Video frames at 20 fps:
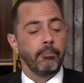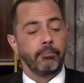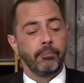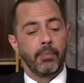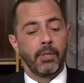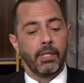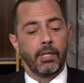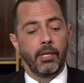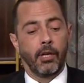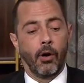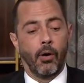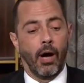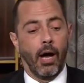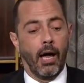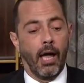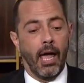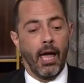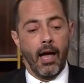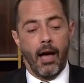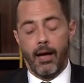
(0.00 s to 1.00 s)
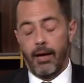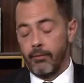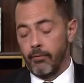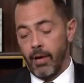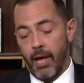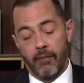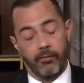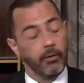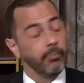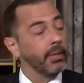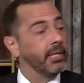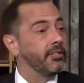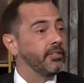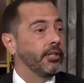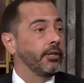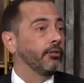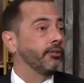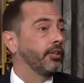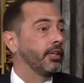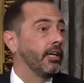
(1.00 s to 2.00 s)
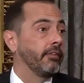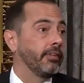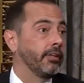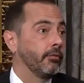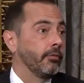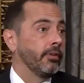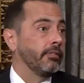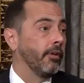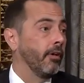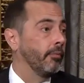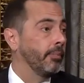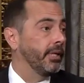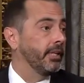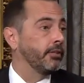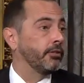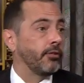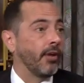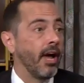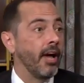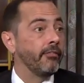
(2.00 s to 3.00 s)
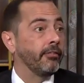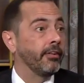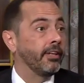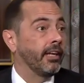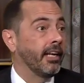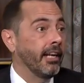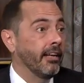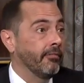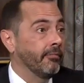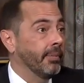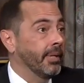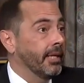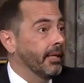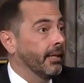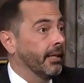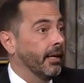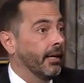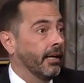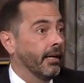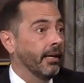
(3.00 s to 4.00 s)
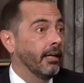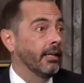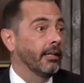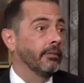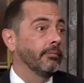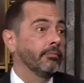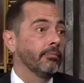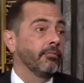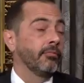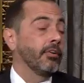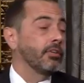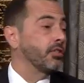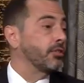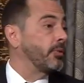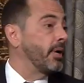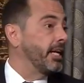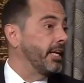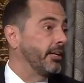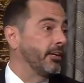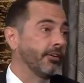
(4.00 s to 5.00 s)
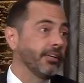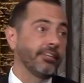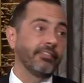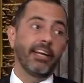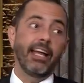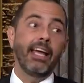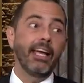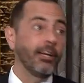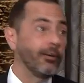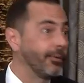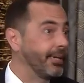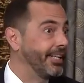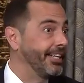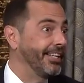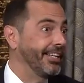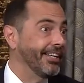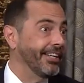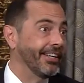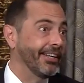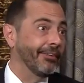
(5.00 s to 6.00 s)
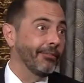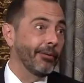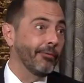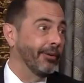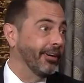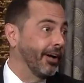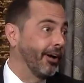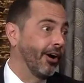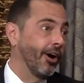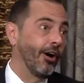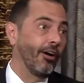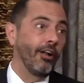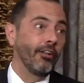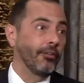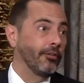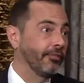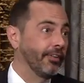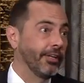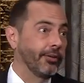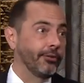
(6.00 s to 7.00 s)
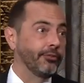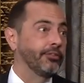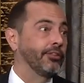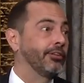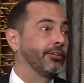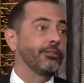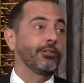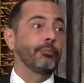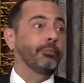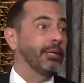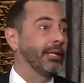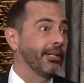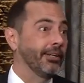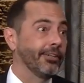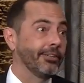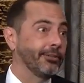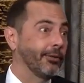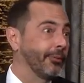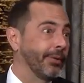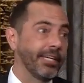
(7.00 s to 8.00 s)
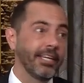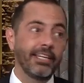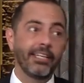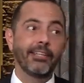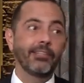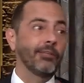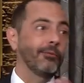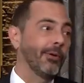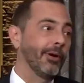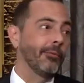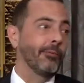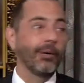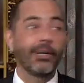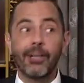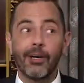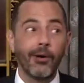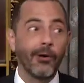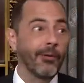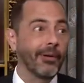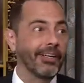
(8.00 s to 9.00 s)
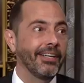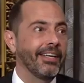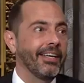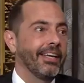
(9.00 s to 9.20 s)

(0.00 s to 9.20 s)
You know, everybody's guilty of it. We've all been in traffic and have been frustrated or even angry. We want all their vehicles to disappear so we can get to where we're going.